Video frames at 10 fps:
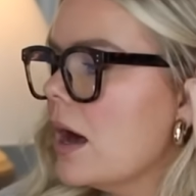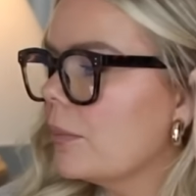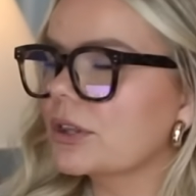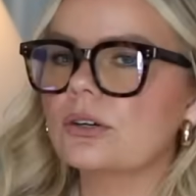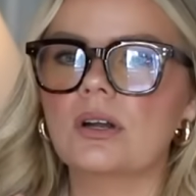
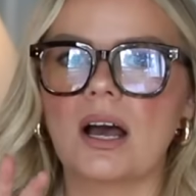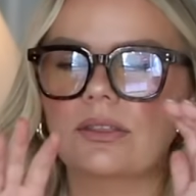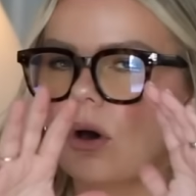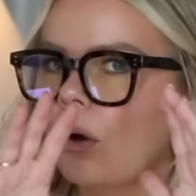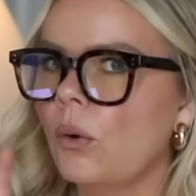but they're not.
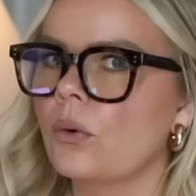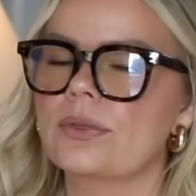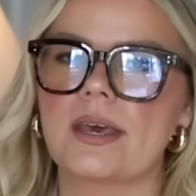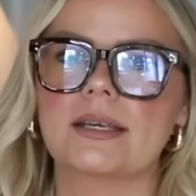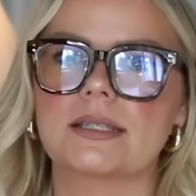The whole
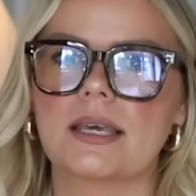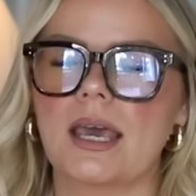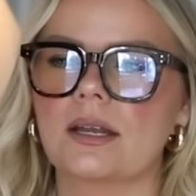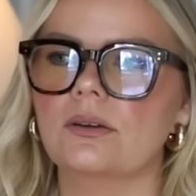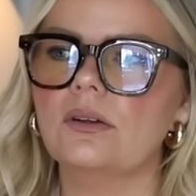thing is a
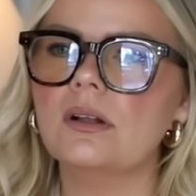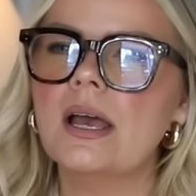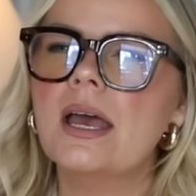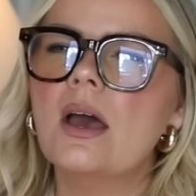candle.